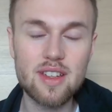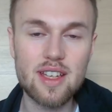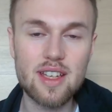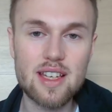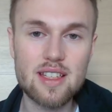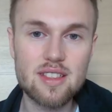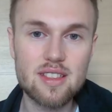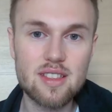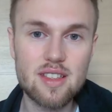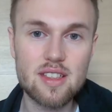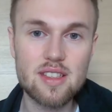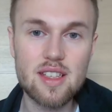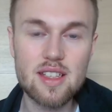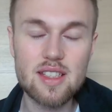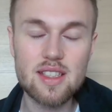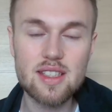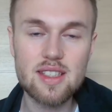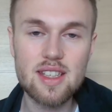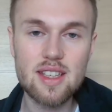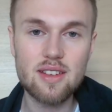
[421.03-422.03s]
in this? Does
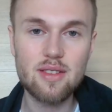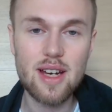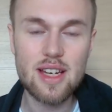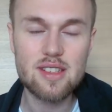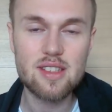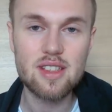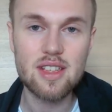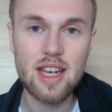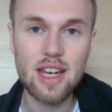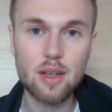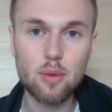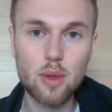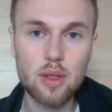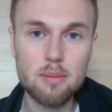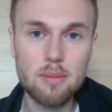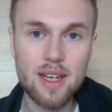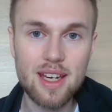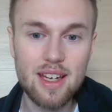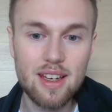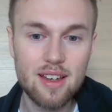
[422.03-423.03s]
this resonate
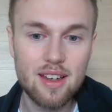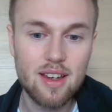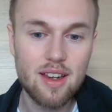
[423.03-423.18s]
with me?